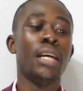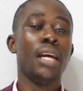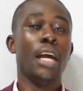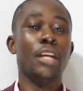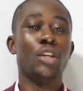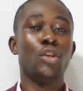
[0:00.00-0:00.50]

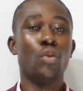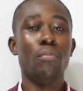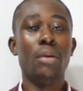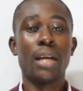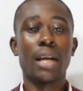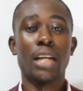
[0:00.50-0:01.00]
And you
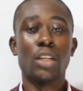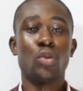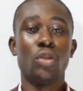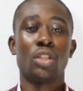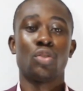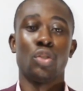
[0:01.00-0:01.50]
being a
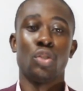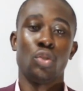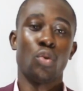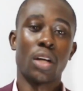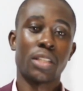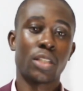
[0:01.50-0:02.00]

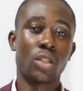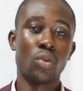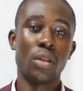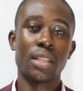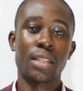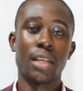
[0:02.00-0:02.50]
2021
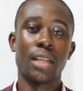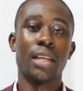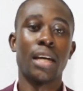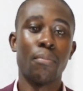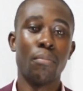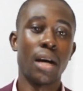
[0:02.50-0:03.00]
students and
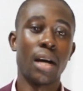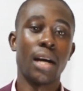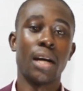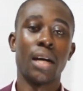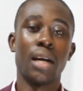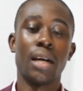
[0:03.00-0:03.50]

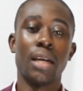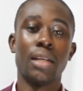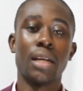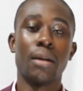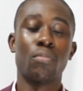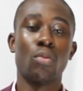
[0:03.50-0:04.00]

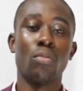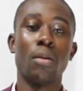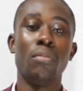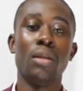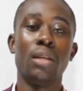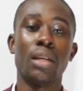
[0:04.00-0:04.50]

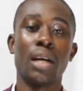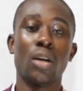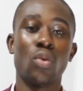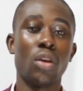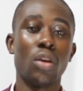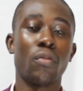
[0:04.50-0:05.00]
probably
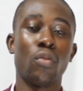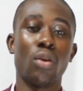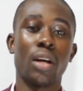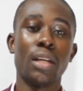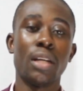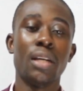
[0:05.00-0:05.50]
going
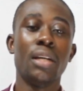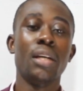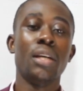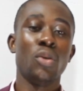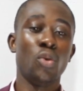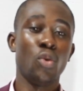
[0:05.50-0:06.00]
forward,
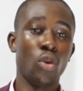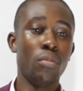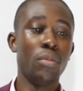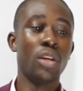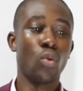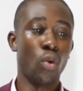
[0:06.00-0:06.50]
you will be
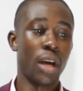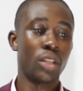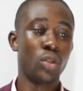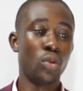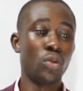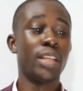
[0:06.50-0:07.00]
required to
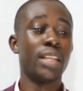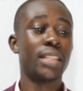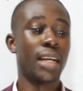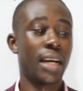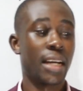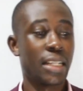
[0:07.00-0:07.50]
use these
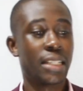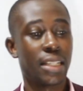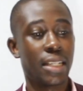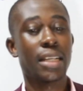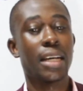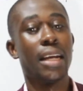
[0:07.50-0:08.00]
current rates
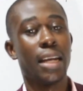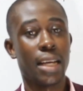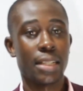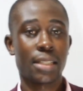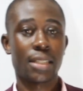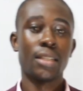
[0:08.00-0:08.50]

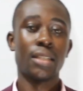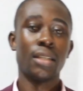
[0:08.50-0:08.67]
unless